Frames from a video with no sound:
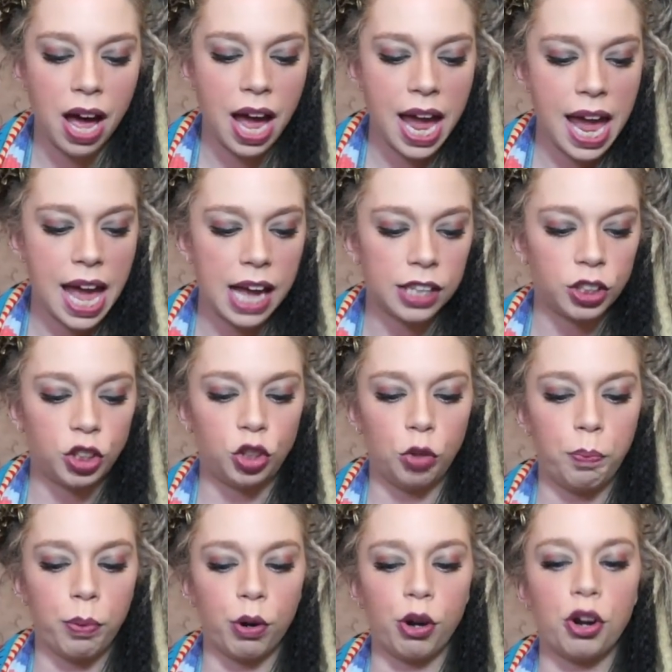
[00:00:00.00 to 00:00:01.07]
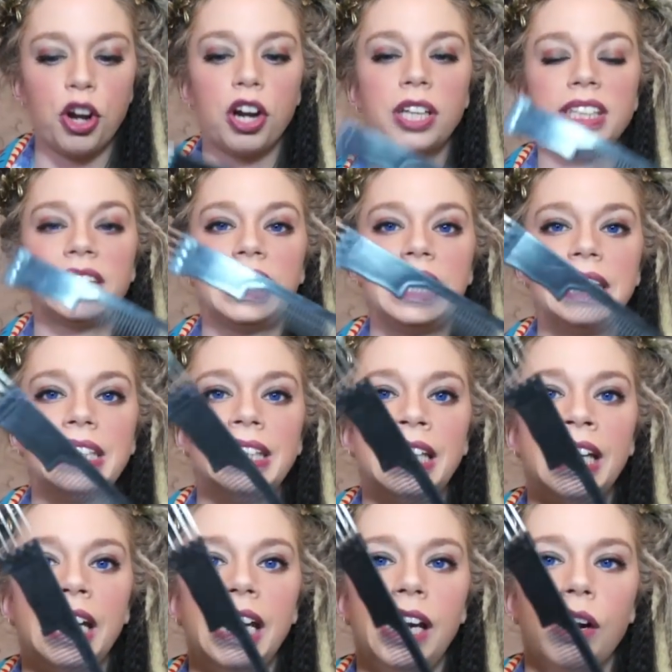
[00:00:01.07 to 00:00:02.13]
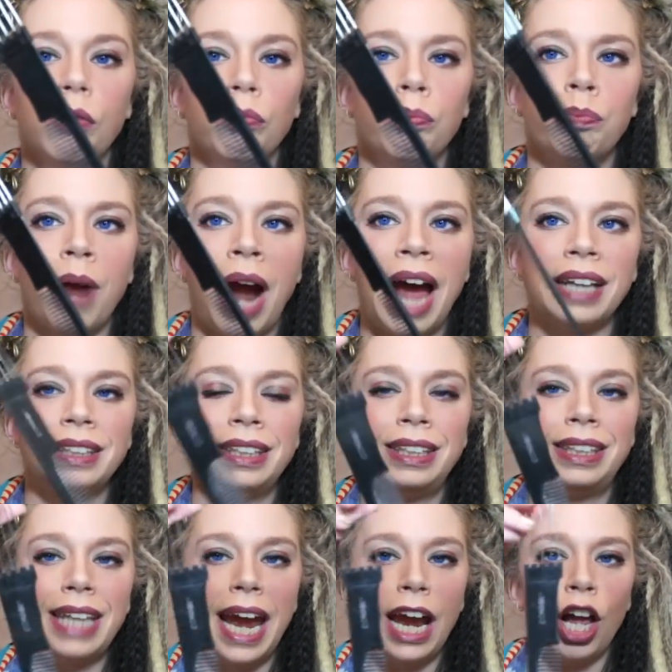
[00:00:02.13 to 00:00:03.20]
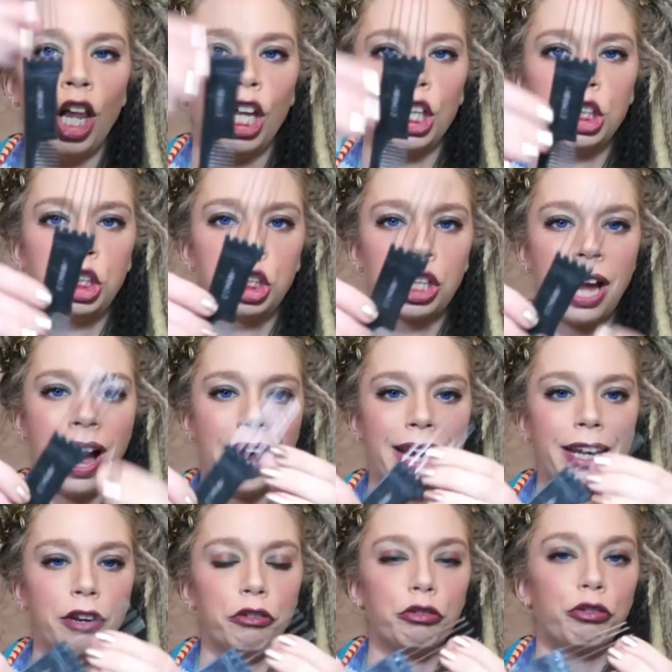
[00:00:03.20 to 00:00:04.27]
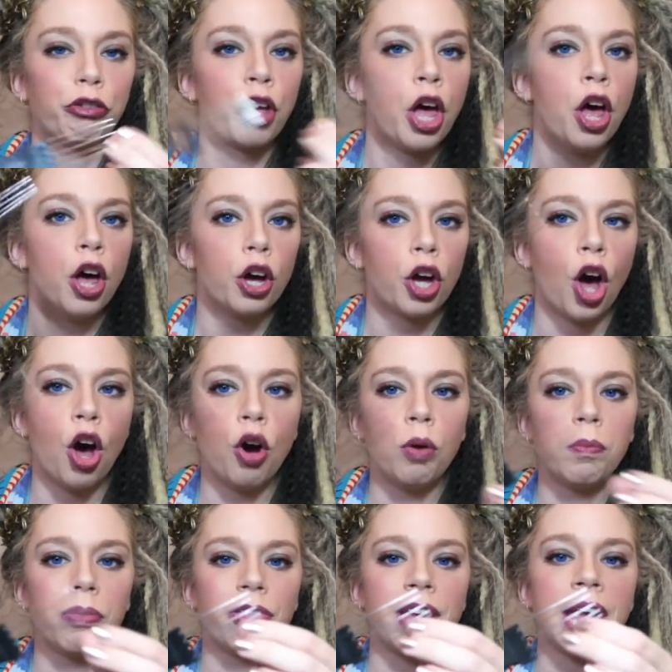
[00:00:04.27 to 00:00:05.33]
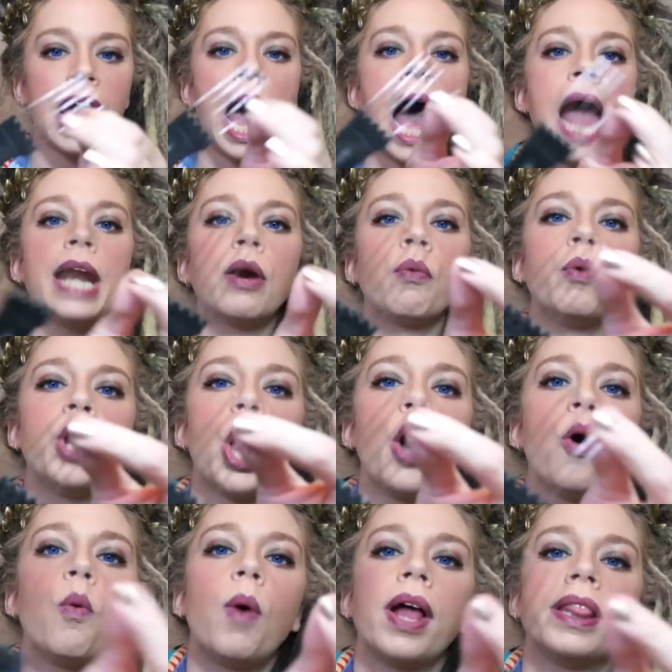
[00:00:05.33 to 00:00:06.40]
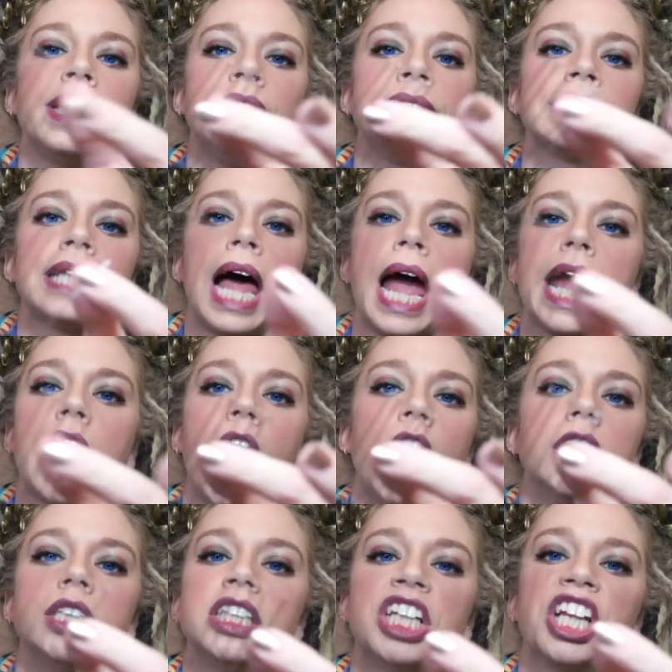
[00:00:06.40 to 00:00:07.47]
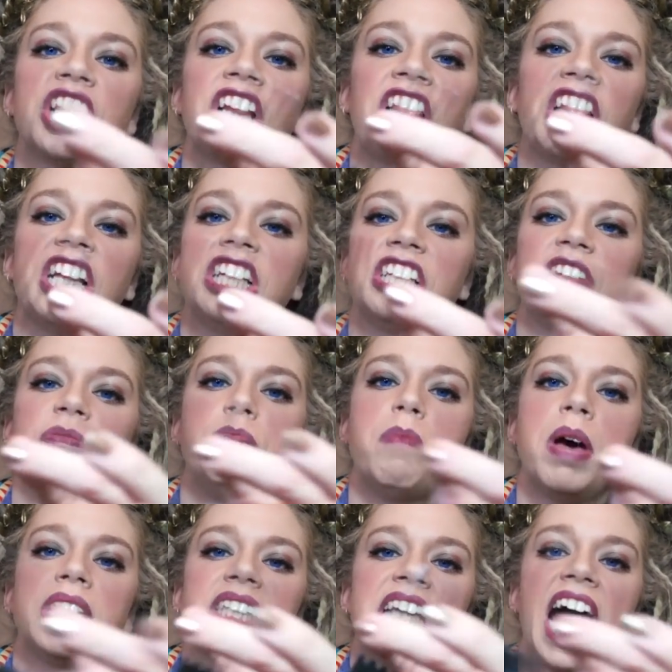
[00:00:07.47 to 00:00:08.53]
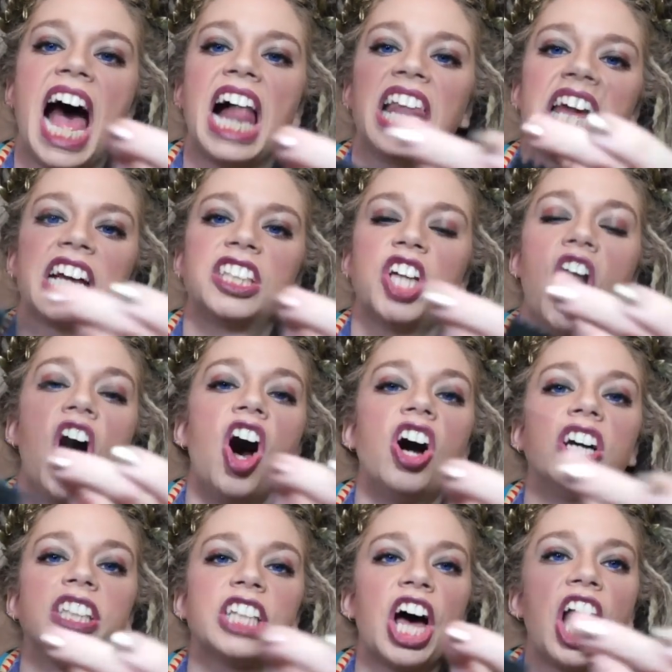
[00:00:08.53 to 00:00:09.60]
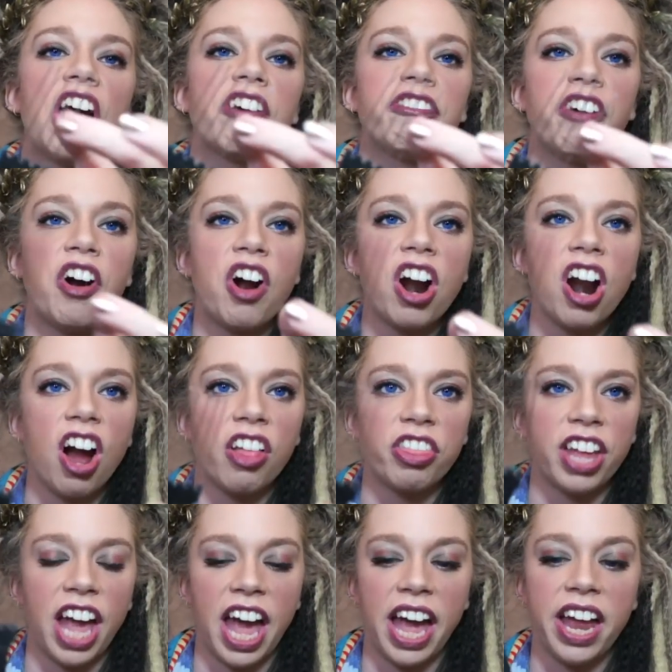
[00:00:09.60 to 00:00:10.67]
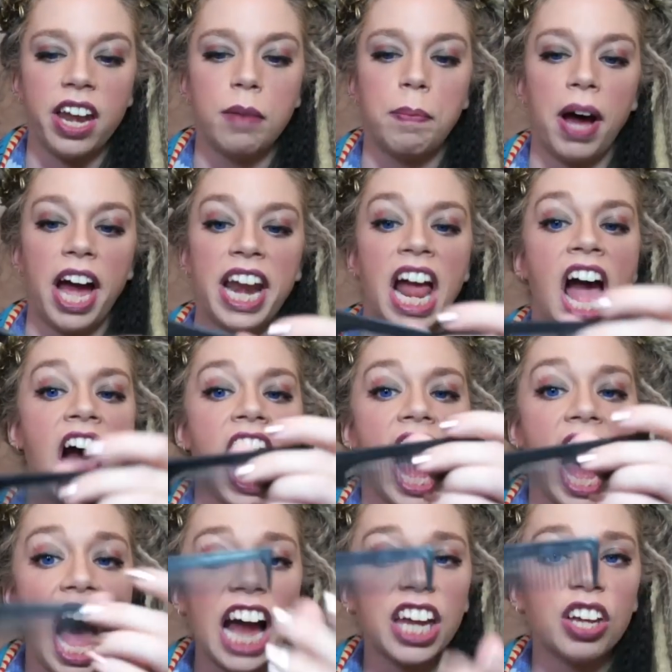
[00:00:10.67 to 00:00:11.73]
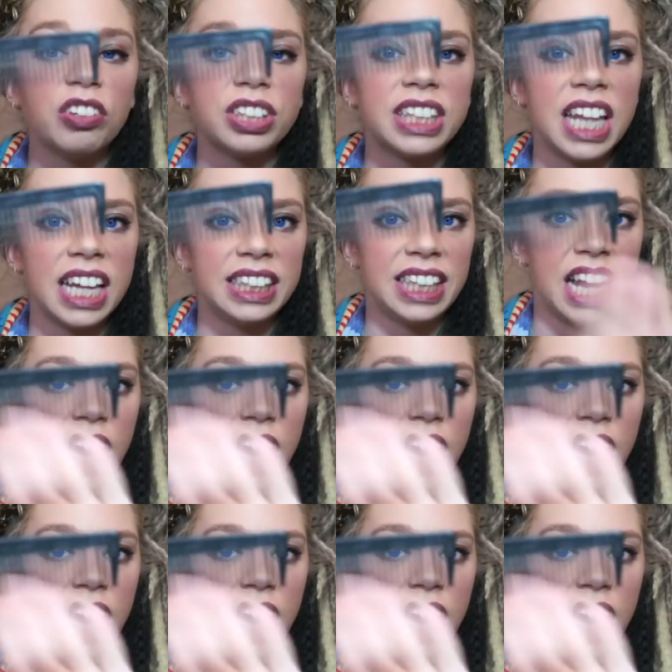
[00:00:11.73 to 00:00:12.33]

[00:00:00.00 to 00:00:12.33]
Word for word: my super teasy rat tailish kind of comb thing. I don't know what these like metallic tongs are for on the end, but I use this